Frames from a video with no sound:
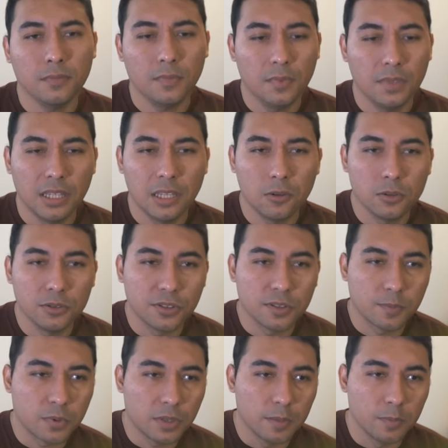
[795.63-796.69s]
they will
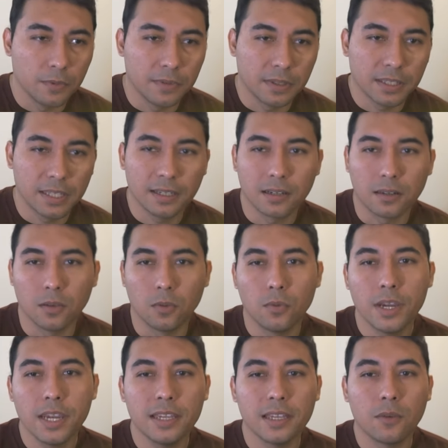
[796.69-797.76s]
just probably move the king out of the
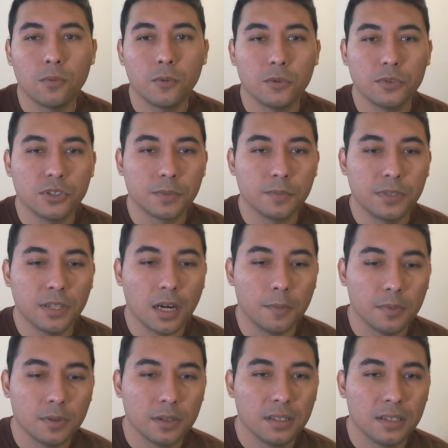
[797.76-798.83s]
way and we will just be
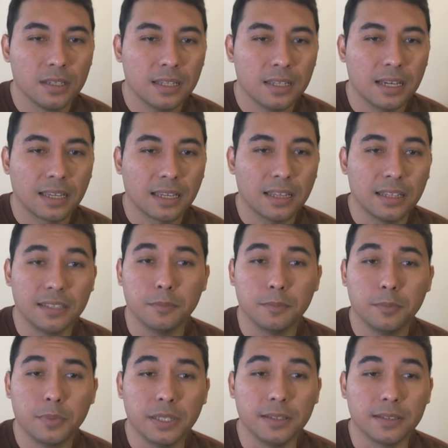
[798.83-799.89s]
up a clean
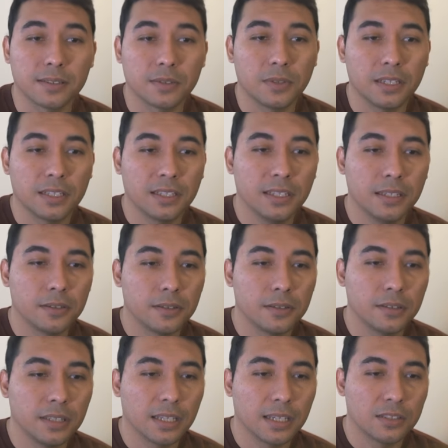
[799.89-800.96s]
piece. Right
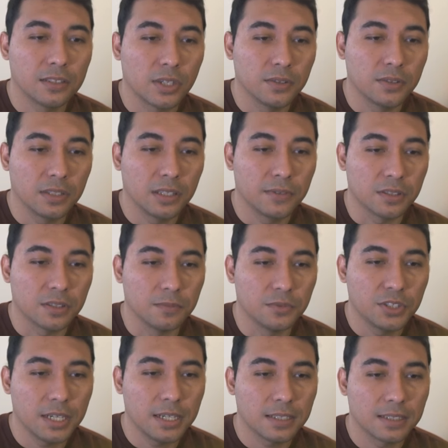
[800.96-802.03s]
here they can try to give us some
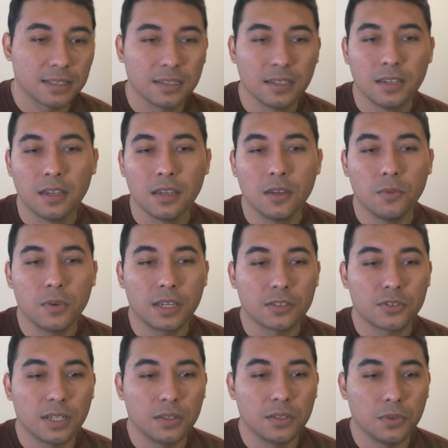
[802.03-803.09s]
checks, we can
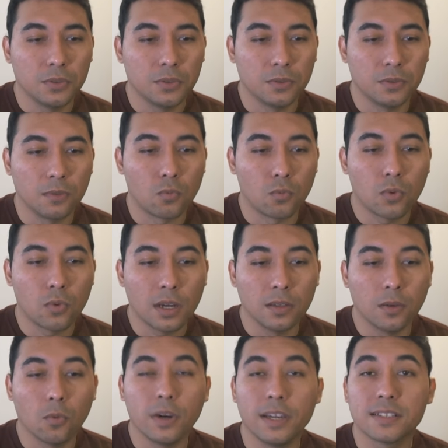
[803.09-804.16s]
try to run
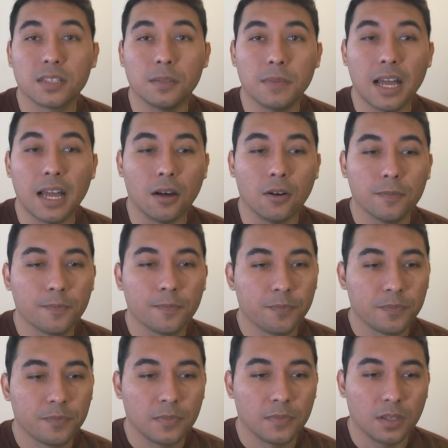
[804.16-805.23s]
away somehow,
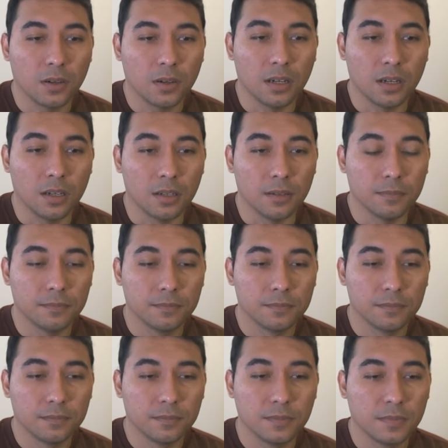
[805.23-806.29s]

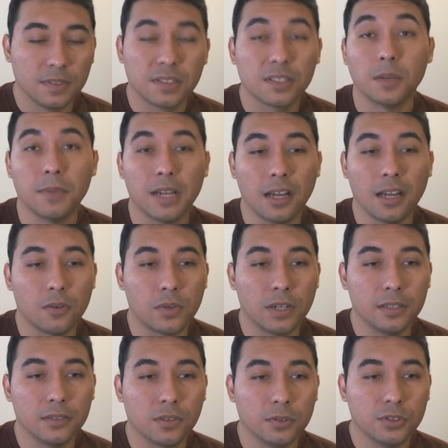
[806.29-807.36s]

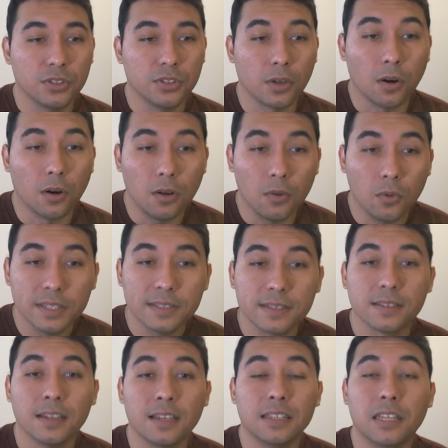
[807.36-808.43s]
right? So just
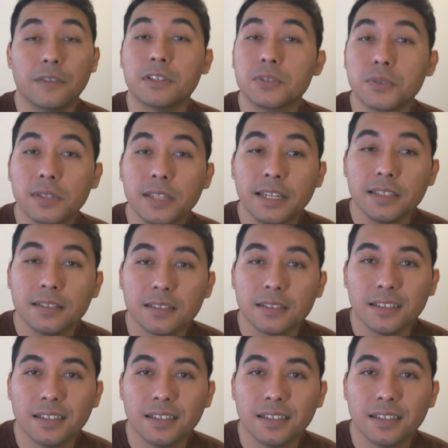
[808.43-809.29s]
always never too late